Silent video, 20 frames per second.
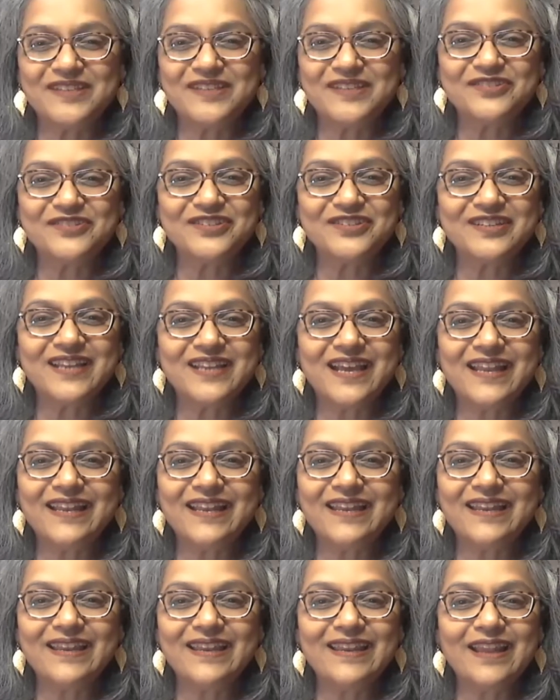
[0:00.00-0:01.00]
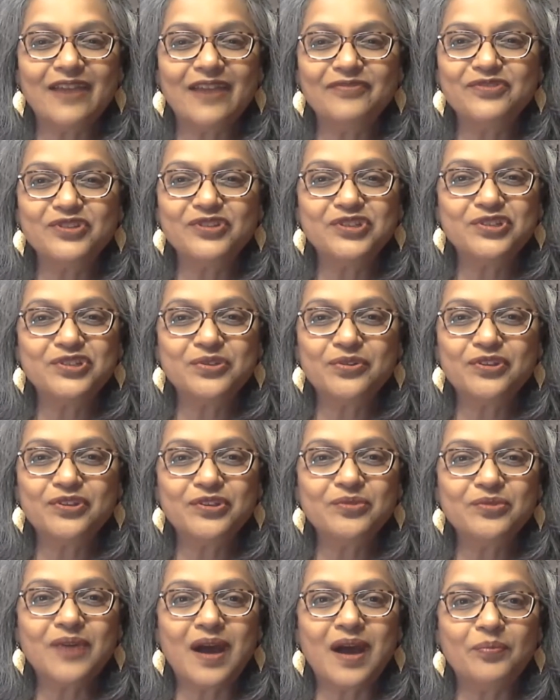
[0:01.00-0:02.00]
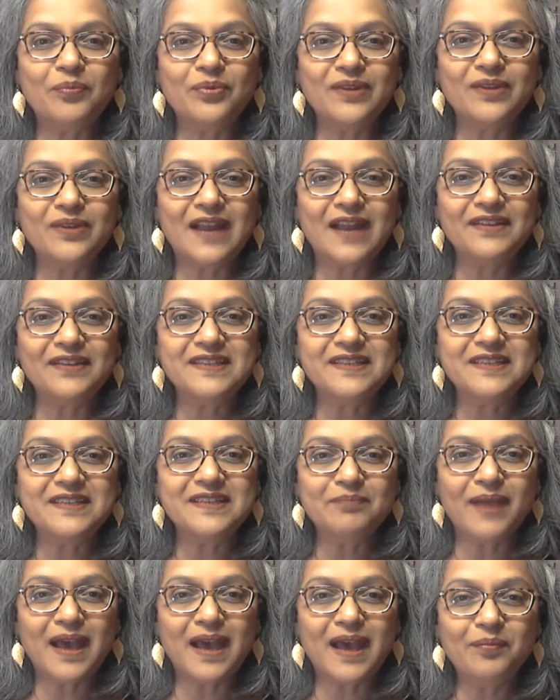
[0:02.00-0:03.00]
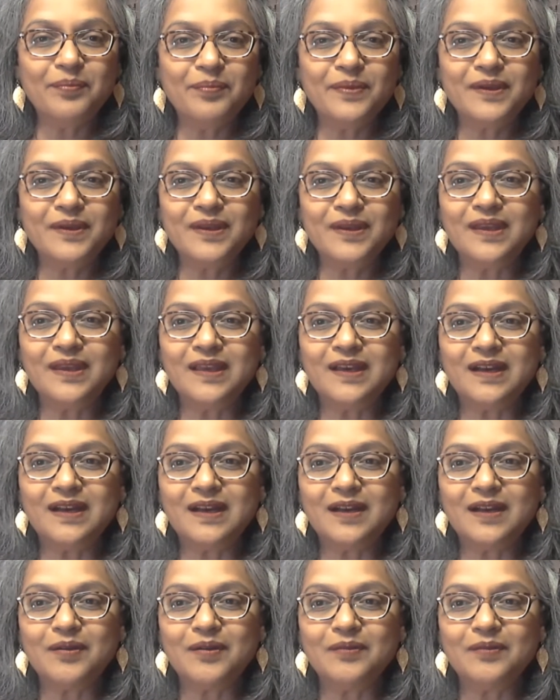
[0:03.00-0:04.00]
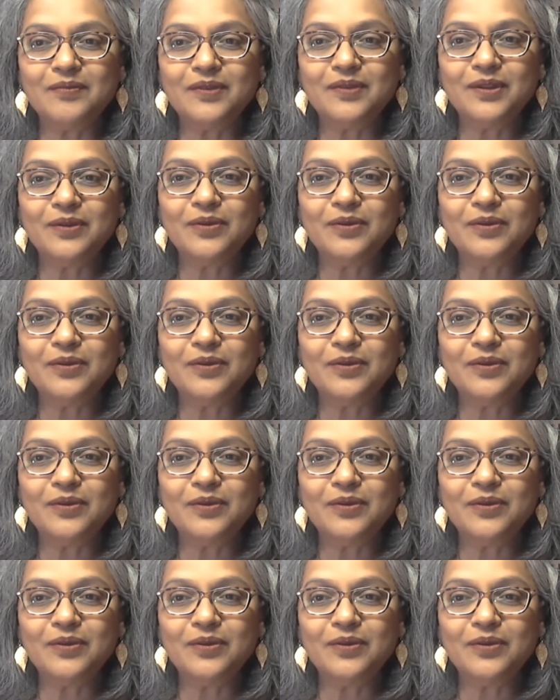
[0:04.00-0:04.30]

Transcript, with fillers: question. I'd love to show you our polarity map. Uh, you